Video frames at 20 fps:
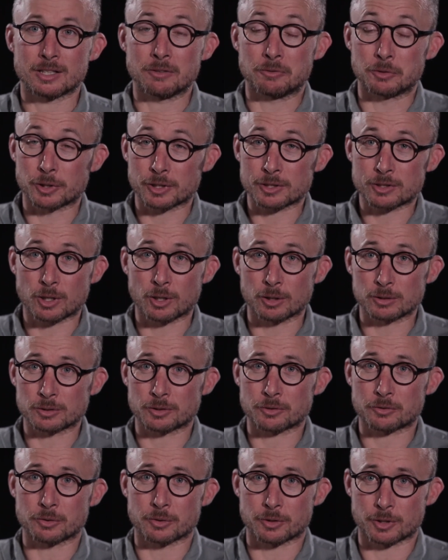They've already
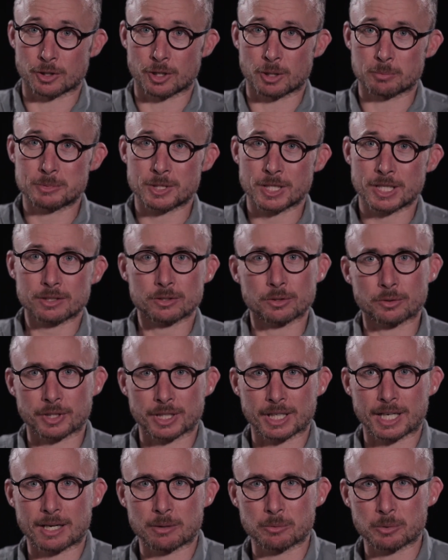told it through the object or
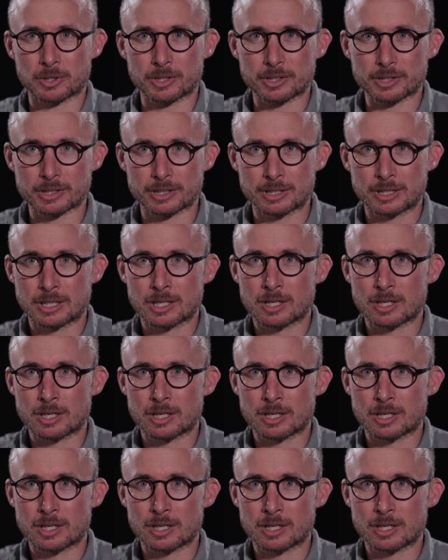the artwork,